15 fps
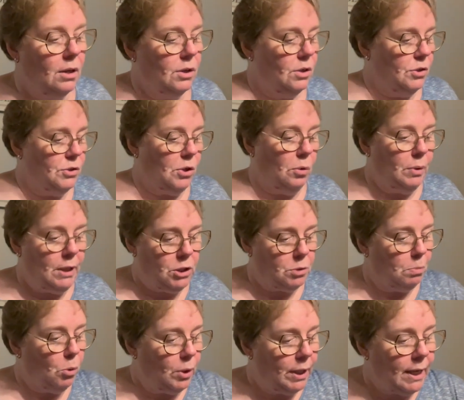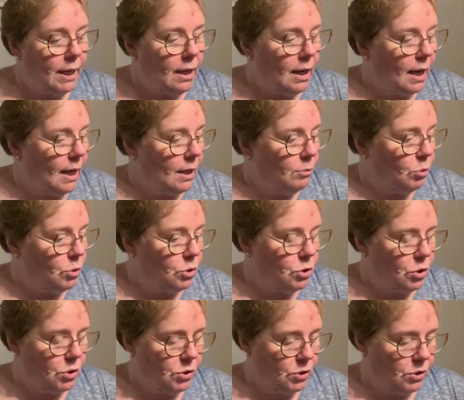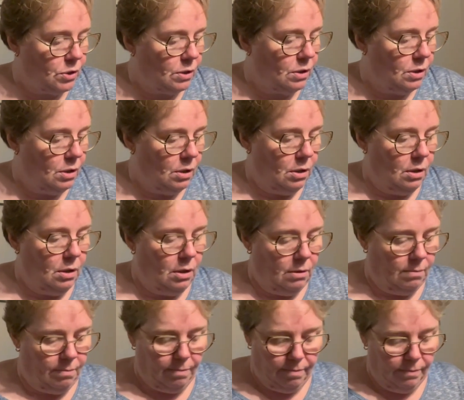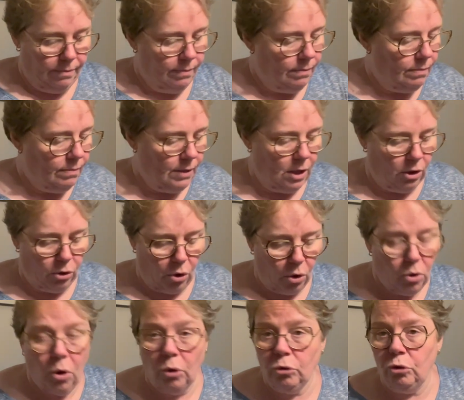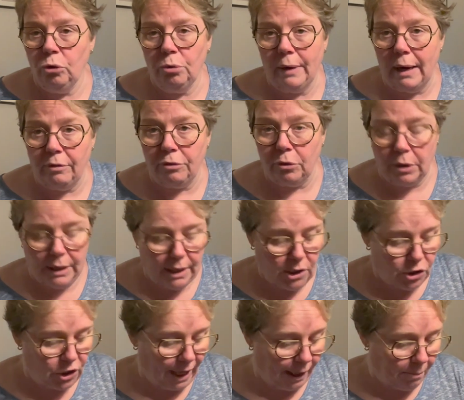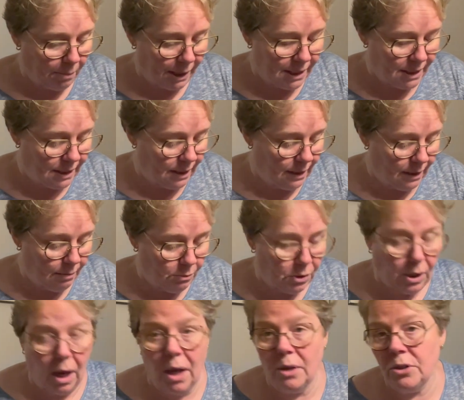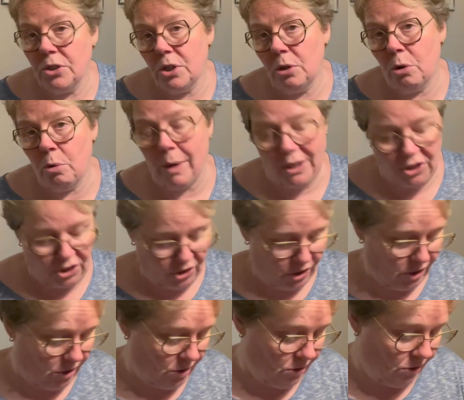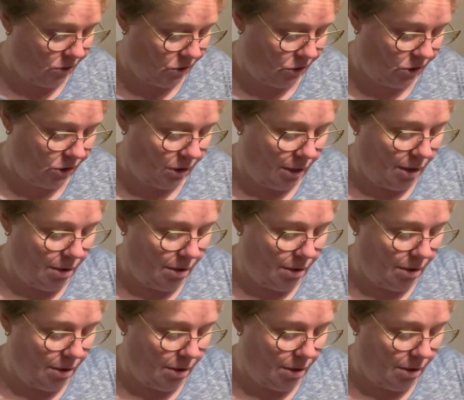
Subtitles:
So each morning I would just log on to Ravelry, check my teams, answer questions,